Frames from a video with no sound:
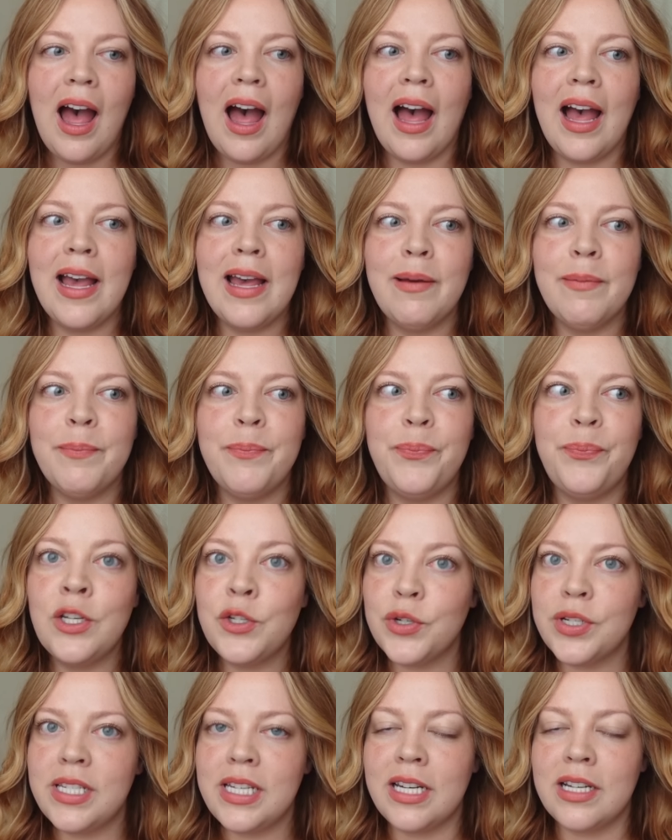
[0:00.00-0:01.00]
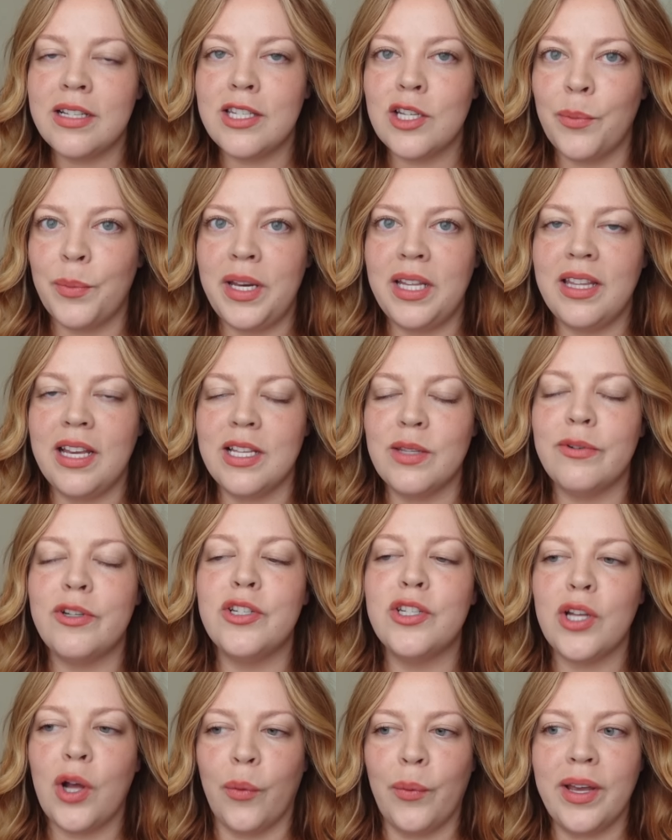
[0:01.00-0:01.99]
I am interested in so many things, which
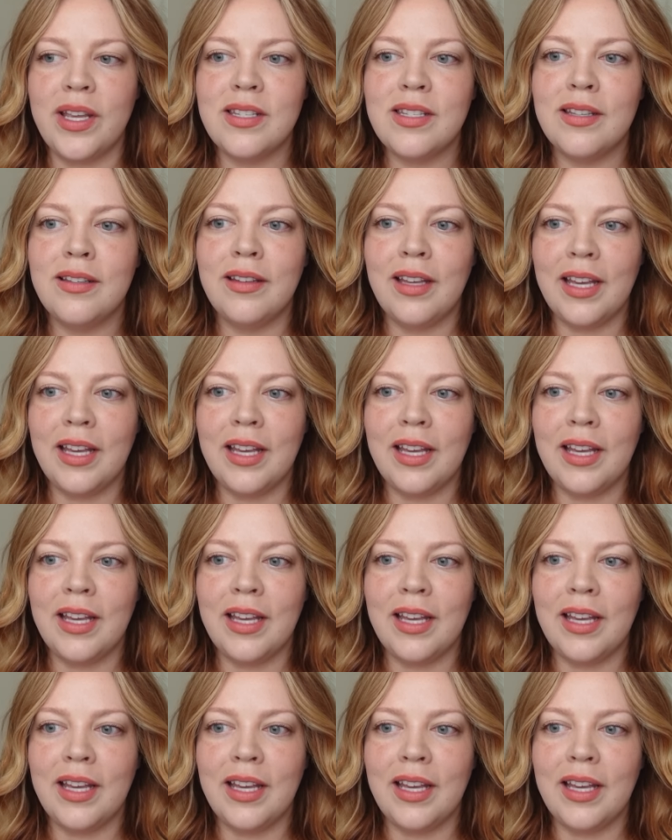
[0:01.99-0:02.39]
is always